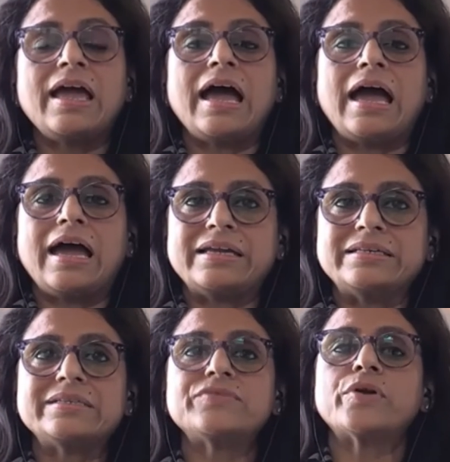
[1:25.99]

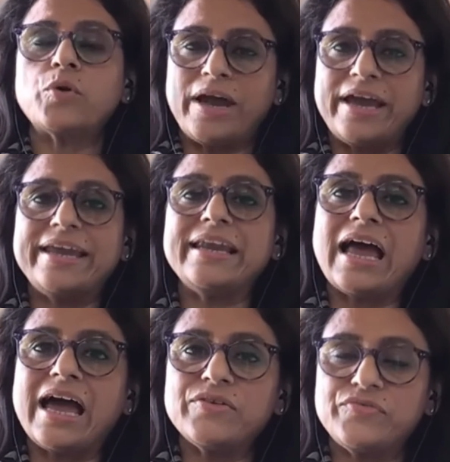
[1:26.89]
And for a while,
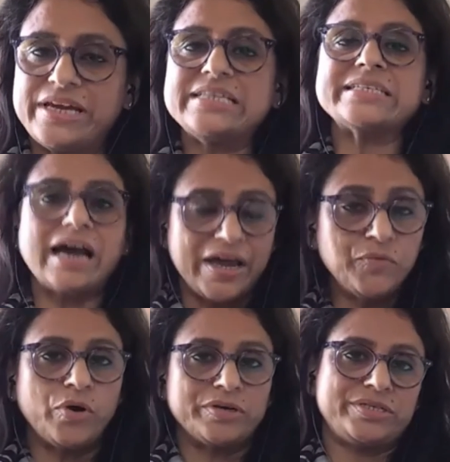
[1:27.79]
I felt
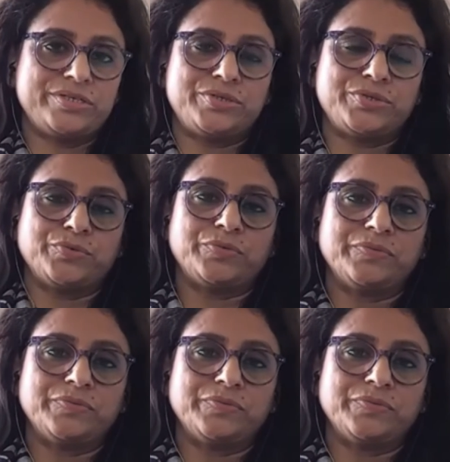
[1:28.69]
unwanted too.